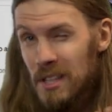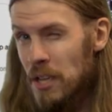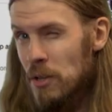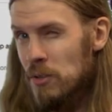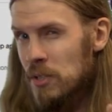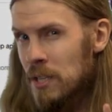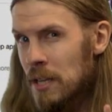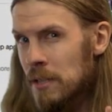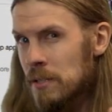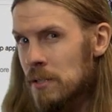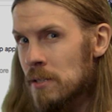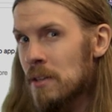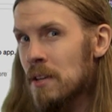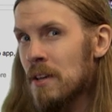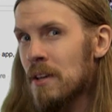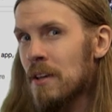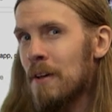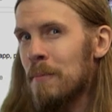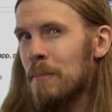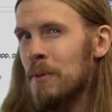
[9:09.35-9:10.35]
They use synths,
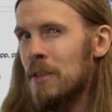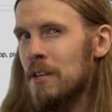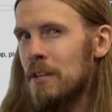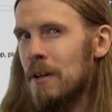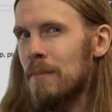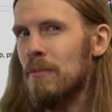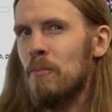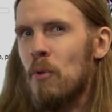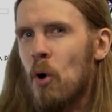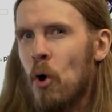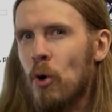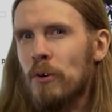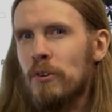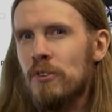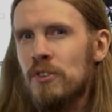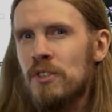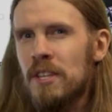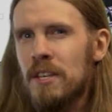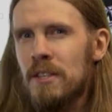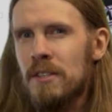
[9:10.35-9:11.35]
but they dubbed them
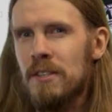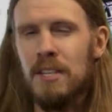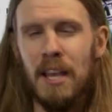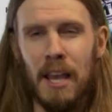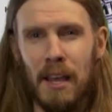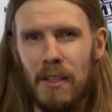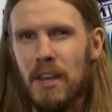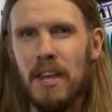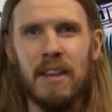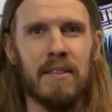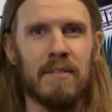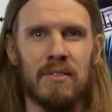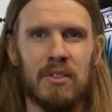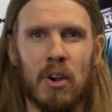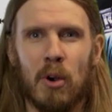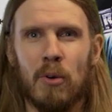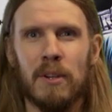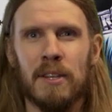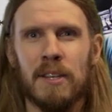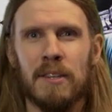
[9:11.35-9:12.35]
horror synths, and they
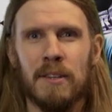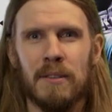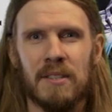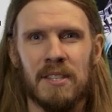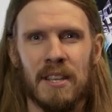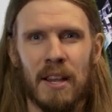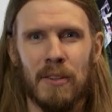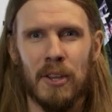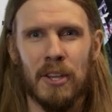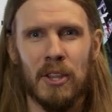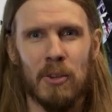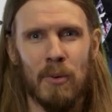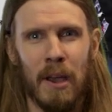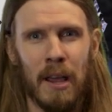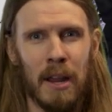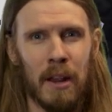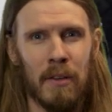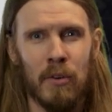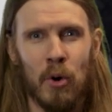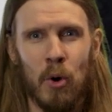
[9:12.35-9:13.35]
totally sound like they're
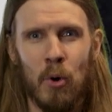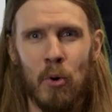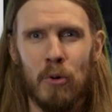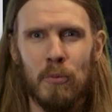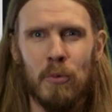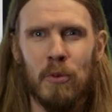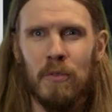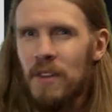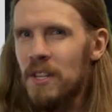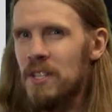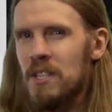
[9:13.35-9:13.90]
out of a horror movie.